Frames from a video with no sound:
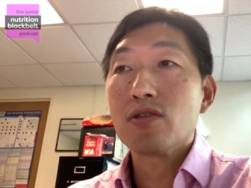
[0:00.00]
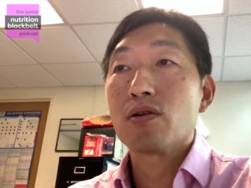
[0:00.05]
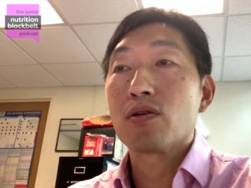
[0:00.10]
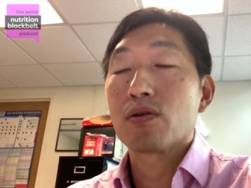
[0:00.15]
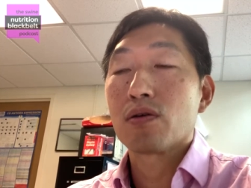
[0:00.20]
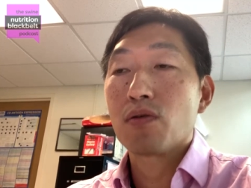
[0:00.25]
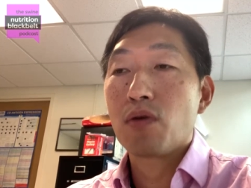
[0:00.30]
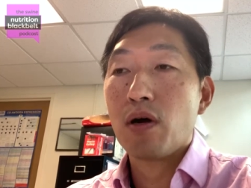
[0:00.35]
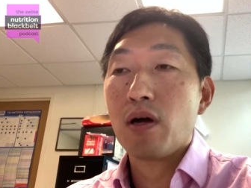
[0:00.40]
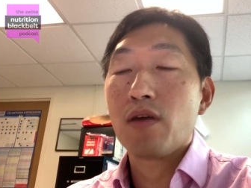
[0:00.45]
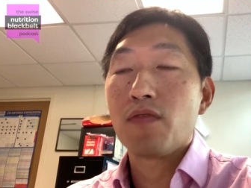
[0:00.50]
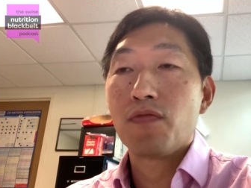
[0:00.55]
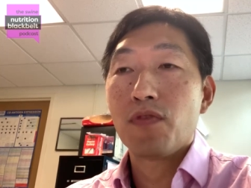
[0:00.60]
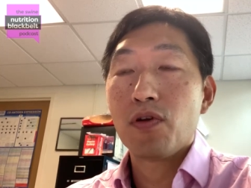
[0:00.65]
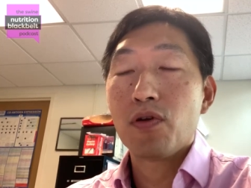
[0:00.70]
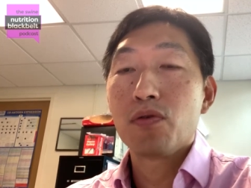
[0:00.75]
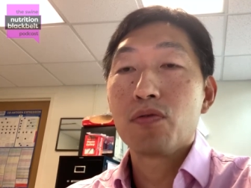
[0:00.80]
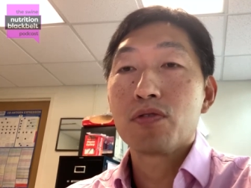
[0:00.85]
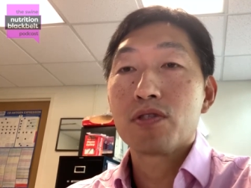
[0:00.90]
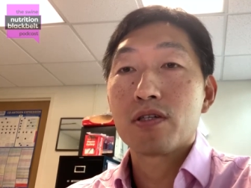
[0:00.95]
actually quite a
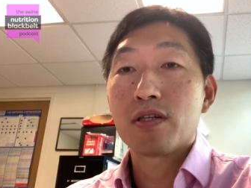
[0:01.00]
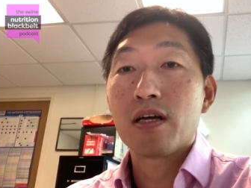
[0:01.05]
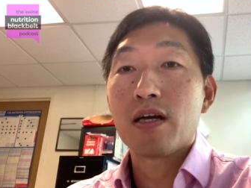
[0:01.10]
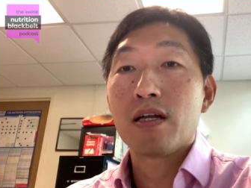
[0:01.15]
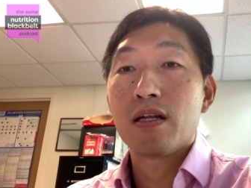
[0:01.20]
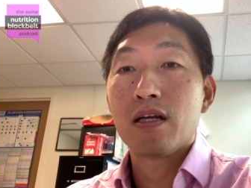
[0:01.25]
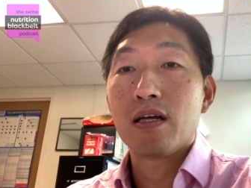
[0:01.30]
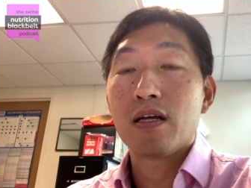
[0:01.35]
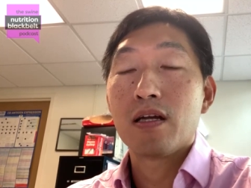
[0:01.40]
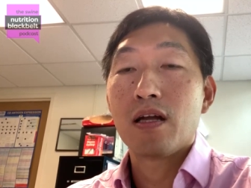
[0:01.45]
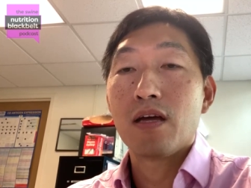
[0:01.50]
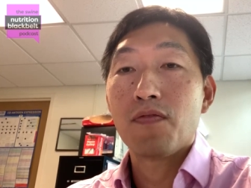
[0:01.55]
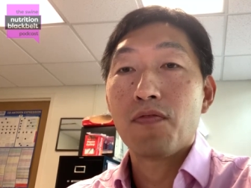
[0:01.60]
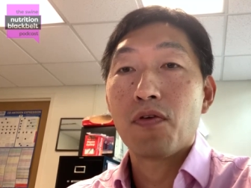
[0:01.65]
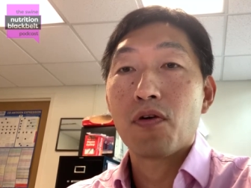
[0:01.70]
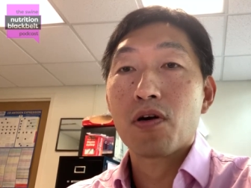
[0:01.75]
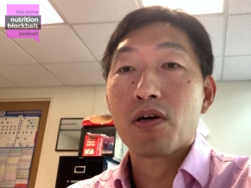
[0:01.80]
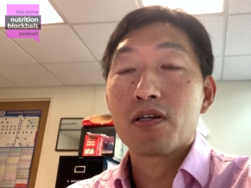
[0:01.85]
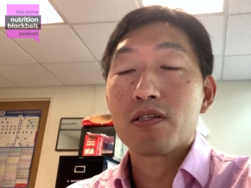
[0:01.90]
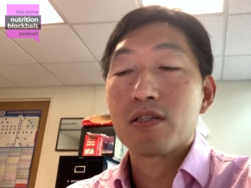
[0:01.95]
few studies that
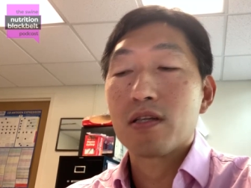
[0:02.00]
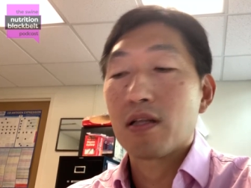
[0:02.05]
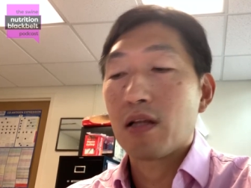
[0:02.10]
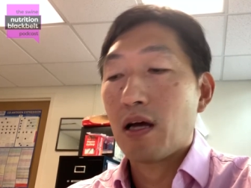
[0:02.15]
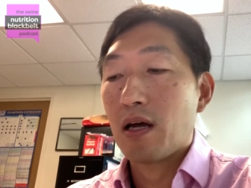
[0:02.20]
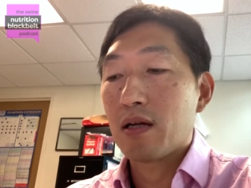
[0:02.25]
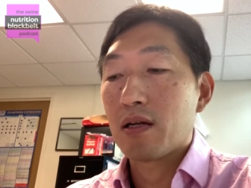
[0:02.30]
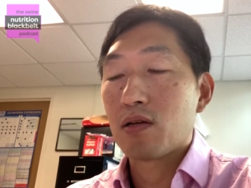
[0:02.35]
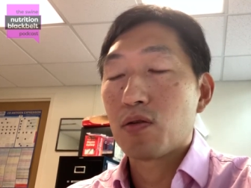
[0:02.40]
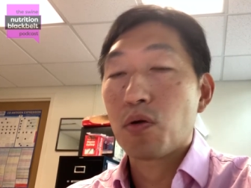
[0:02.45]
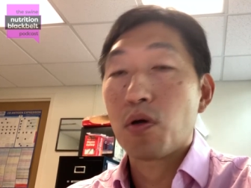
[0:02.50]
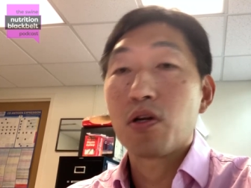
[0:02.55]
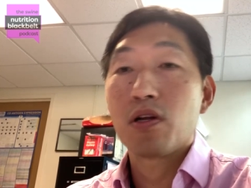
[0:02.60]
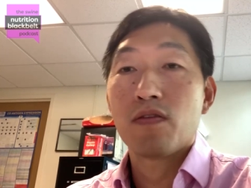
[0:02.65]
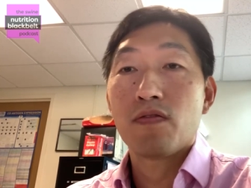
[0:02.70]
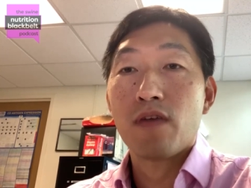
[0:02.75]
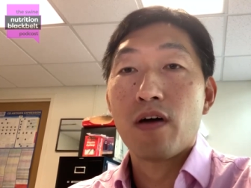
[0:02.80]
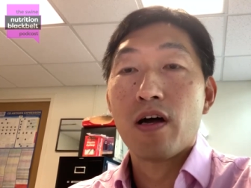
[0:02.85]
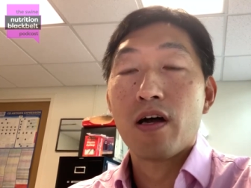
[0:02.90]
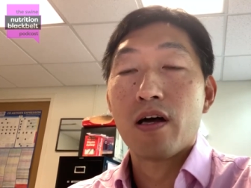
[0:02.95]
focusing on the
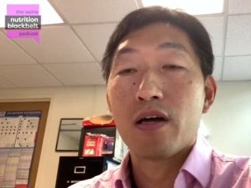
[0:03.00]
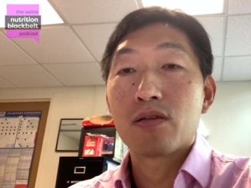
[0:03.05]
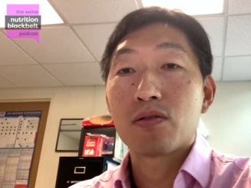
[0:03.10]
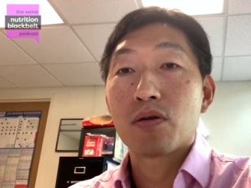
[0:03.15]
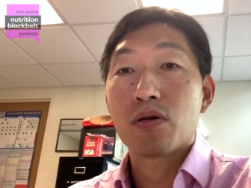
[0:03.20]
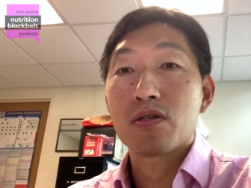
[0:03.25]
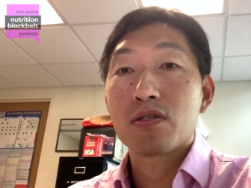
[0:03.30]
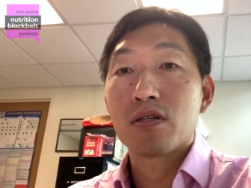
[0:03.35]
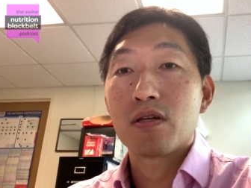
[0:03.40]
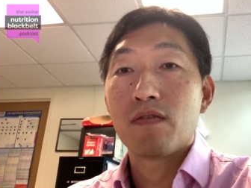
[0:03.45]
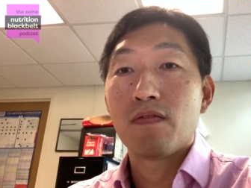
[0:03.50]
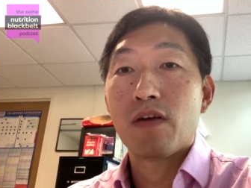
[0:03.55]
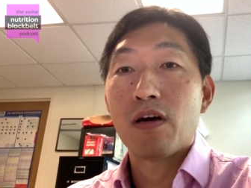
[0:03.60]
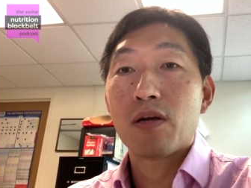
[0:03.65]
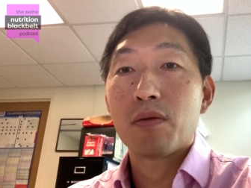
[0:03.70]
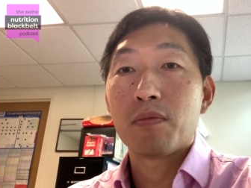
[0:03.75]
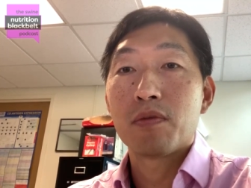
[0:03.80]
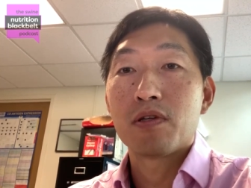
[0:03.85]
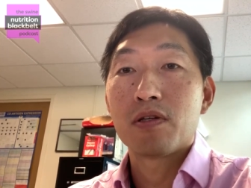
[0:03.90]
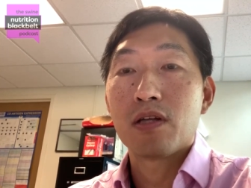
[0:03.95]
25 hydroxy
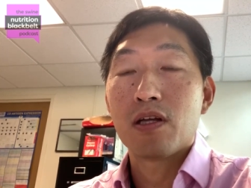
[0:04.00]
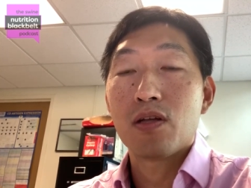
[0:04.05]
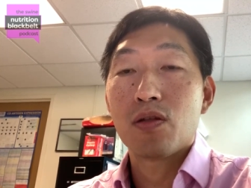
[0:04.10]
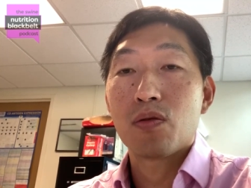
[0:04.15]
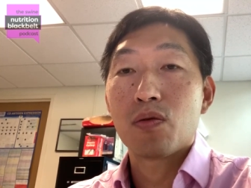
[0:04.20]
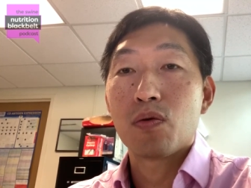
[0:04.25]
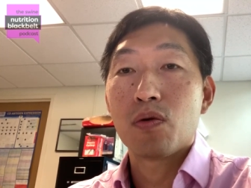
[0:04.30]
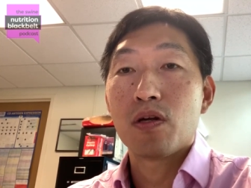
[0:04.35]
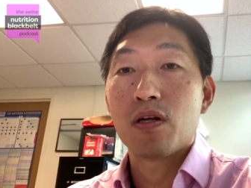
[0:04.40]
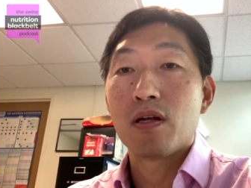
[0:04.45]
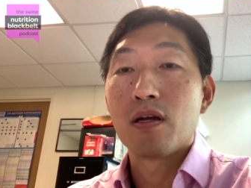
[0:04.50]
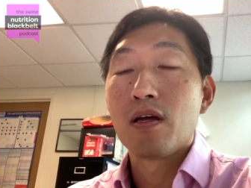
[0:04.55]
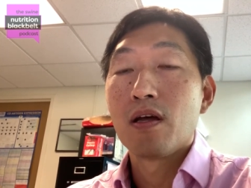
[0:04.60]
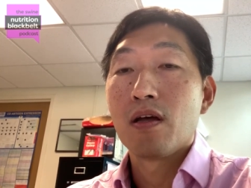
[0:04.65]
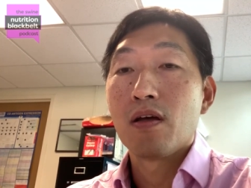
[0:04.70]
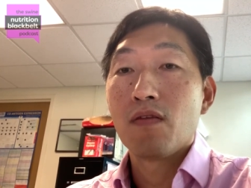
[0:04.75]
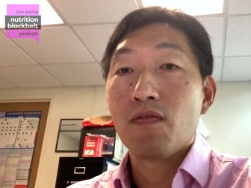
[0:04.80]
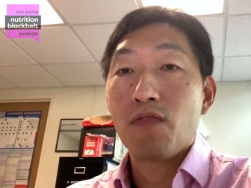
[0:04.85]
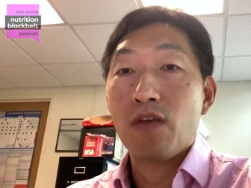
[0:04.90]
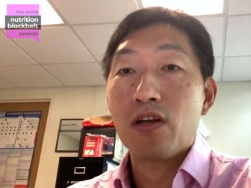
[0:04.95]
vitamin D3
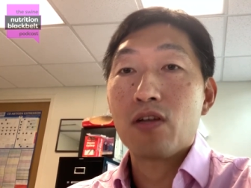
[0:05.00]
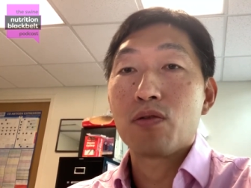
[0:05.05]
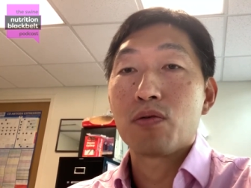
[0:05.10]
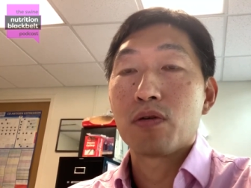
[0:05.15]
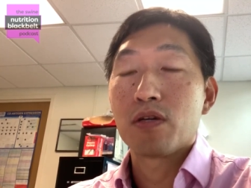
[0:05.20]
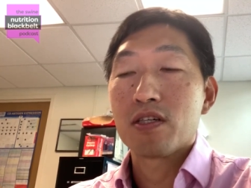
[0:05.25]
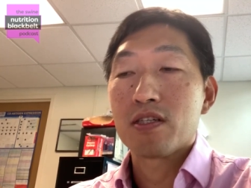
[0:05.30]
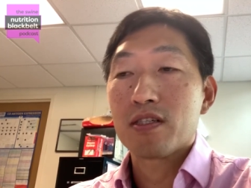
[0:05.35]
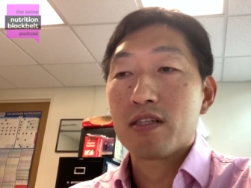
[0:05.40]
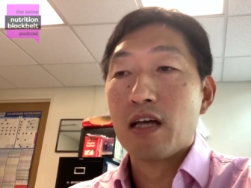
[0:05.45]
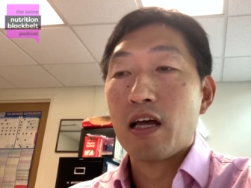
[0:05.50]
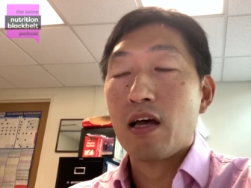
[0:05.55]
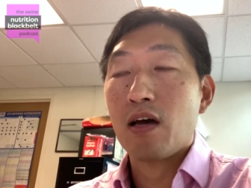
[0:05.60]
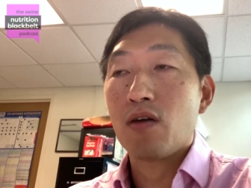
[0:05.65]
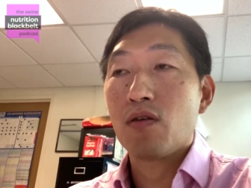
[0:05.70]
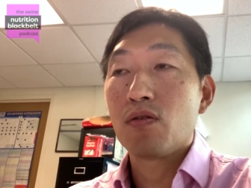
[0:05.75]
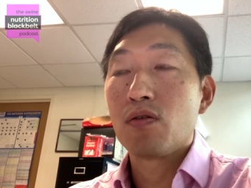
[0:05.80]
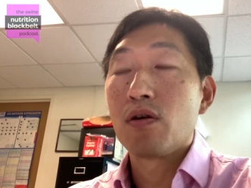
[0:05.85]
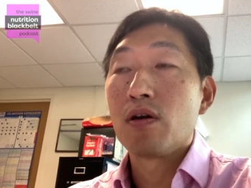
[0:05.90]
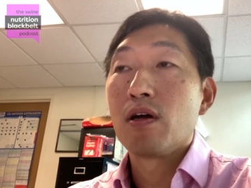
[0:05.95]
fed to the
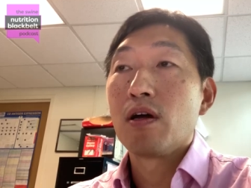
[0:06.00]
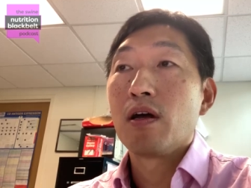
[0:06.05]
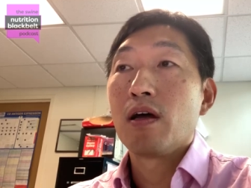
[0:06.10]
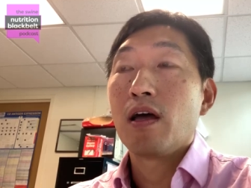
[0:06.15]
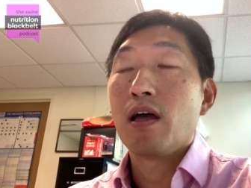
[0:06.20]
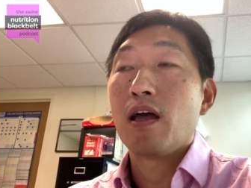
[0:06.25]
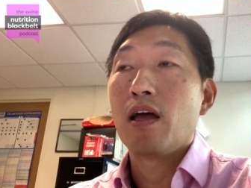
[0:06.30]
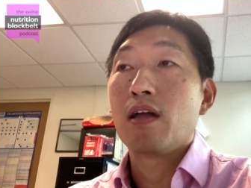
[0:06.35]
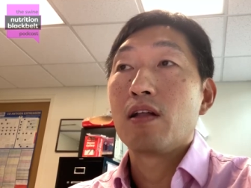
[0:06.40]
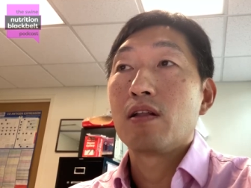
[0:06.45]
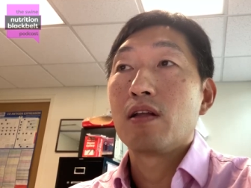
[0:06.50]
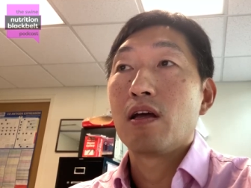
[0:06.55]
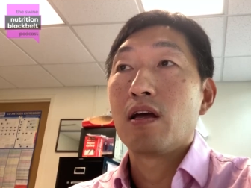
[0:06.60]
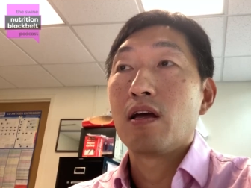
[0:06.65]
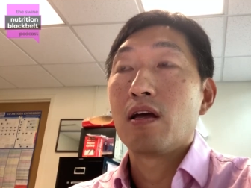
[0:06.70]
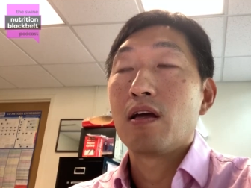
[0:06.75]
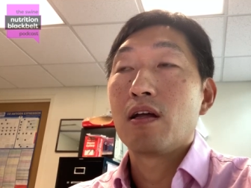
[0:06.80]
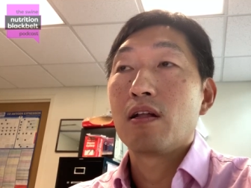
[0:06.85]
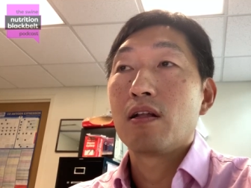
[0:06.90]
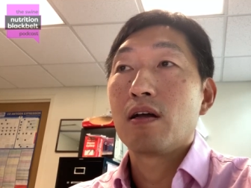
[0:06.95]
cell and
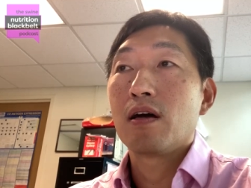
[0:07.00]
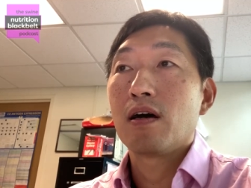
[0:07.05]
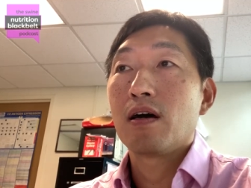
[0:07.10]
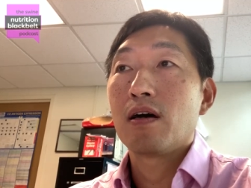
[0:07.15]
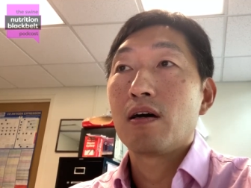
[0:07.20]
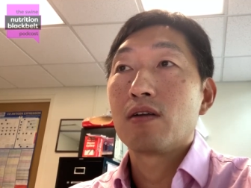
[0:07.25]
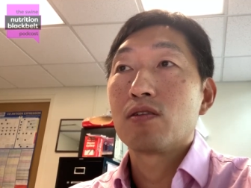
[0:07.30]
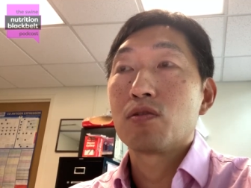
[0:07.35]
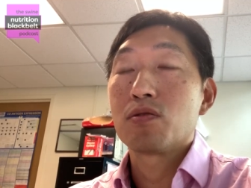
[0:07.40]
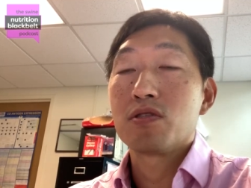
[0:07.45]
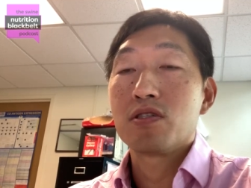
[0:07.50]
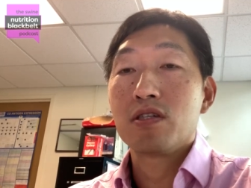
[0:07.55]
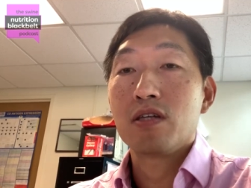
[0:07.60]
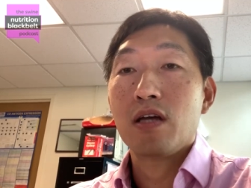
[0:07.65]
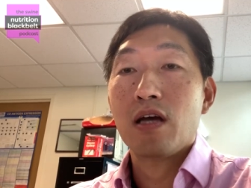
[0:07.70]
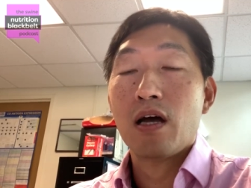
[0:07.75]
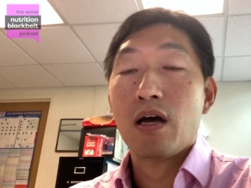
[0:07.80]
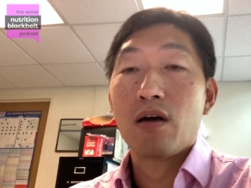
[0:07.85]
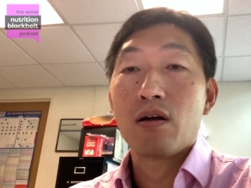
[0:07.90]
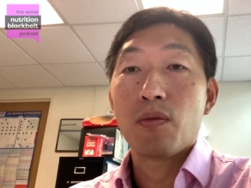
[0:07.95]
then uh, to
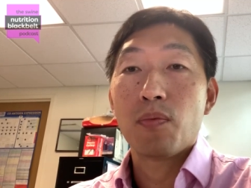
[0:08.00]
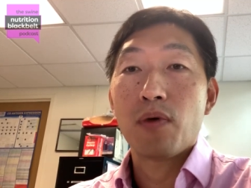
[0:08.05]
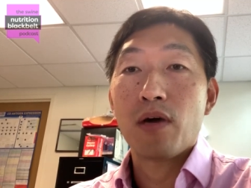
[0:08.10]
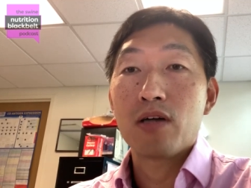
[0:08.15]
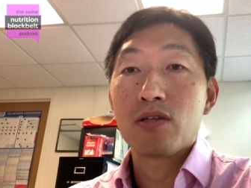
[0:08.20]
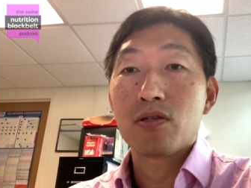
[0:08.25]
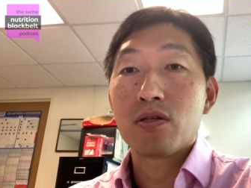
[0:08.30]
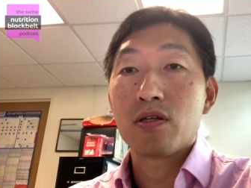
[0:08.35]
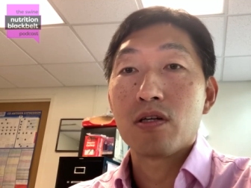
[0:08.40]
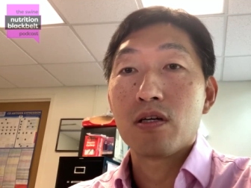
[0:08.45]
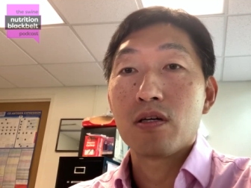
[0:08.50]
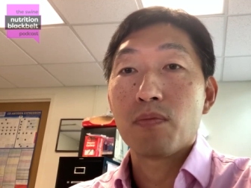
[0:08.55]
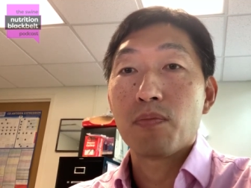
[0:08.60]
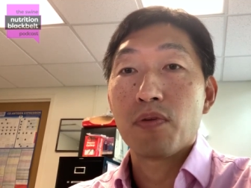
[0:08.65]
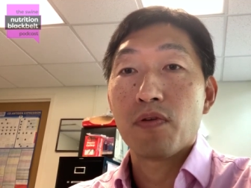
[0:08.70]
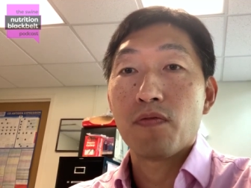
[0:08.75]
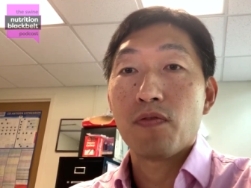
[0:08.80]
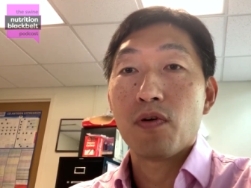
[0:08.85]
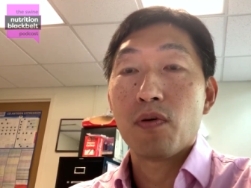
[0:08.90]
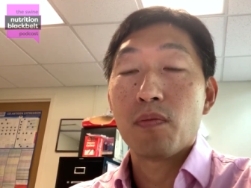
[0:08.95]
see how the progeny
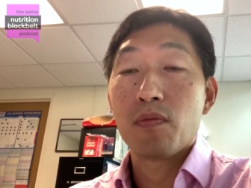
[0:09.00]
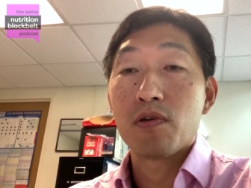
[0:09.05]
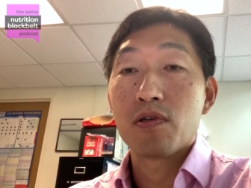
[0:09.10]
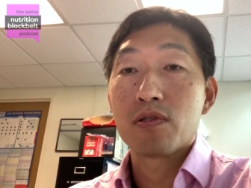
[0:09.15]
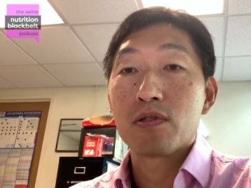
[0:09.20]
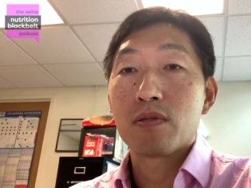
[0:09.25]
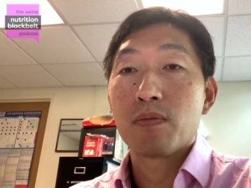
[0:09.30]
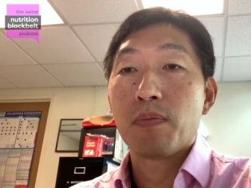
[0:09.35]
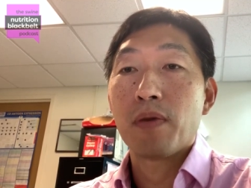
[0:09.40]
performs.